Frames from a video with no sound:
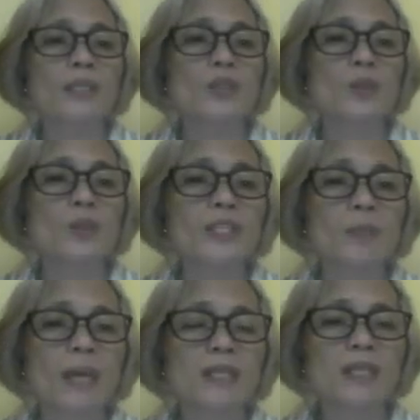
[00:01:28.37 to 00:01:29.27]
So it's
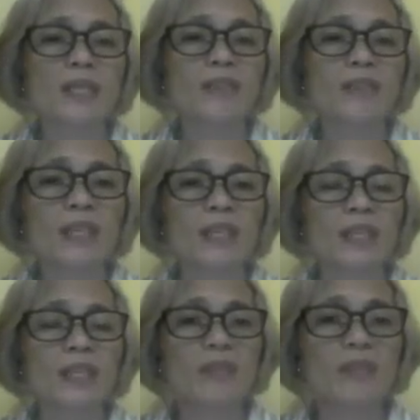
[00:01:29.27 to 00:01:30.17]
positive,
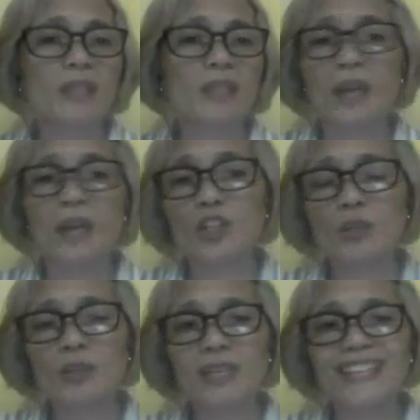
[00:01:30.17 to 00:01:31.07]
indicative that the
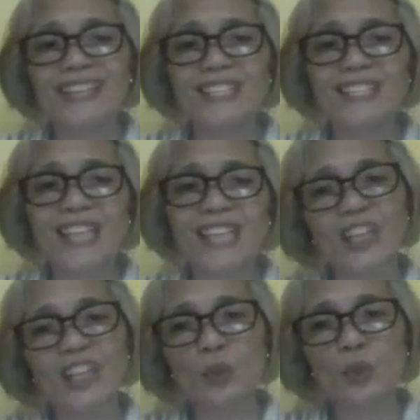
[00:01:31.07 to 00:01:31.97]
reaction is
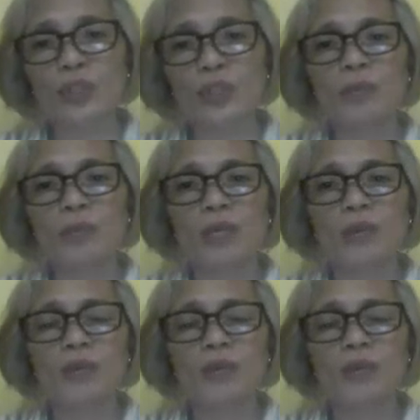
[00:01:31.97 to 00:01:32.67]
endothermic.